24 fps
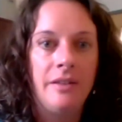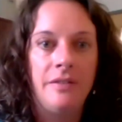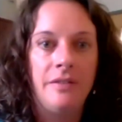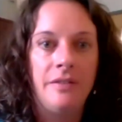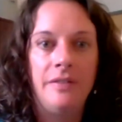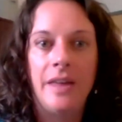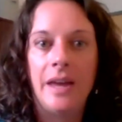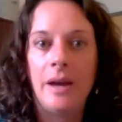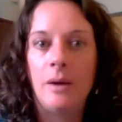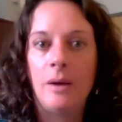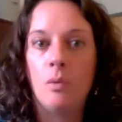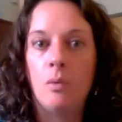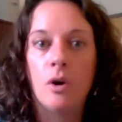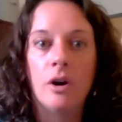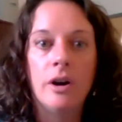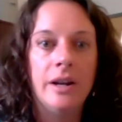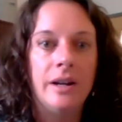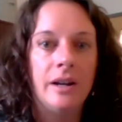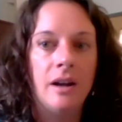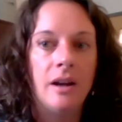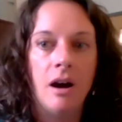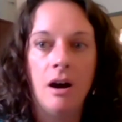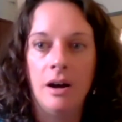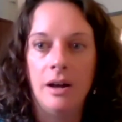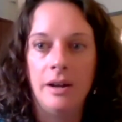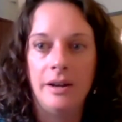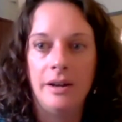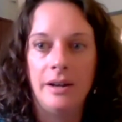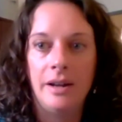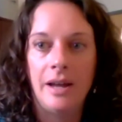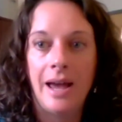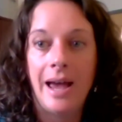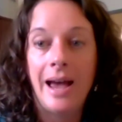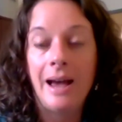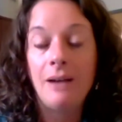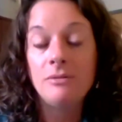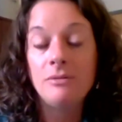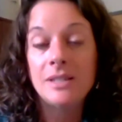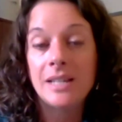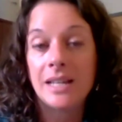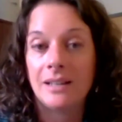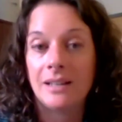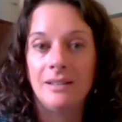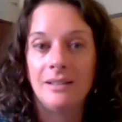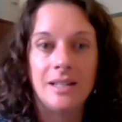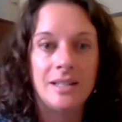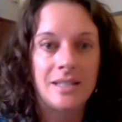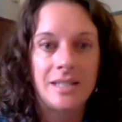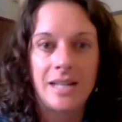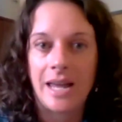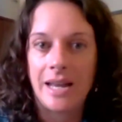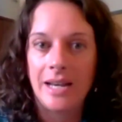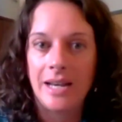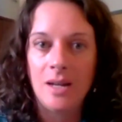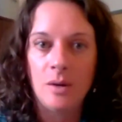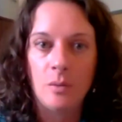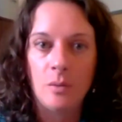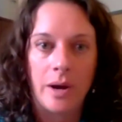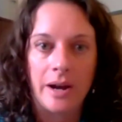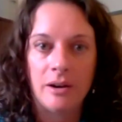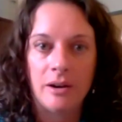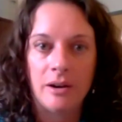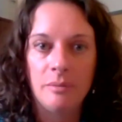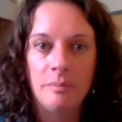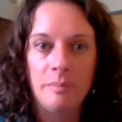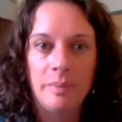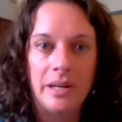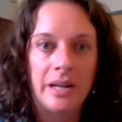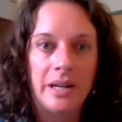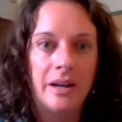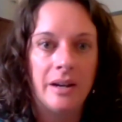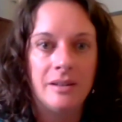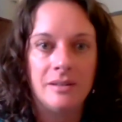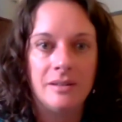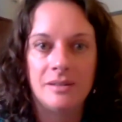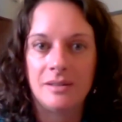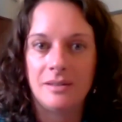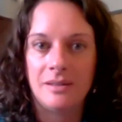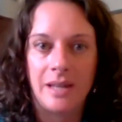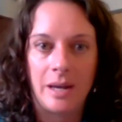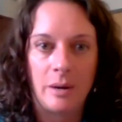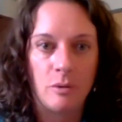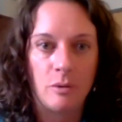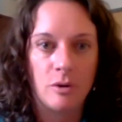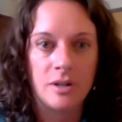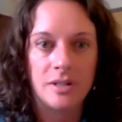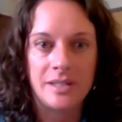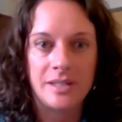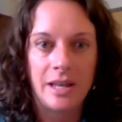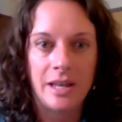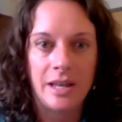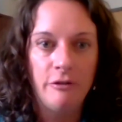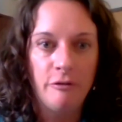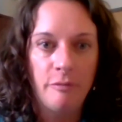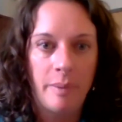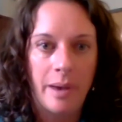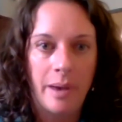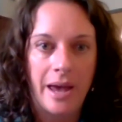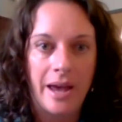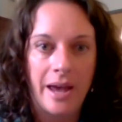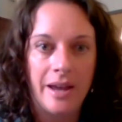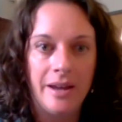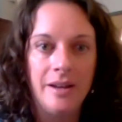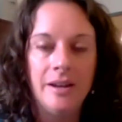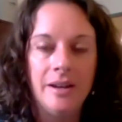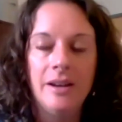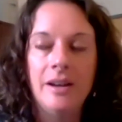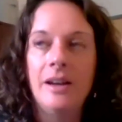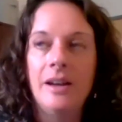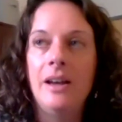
They weren't on a housing list anywhere because they were self-pay.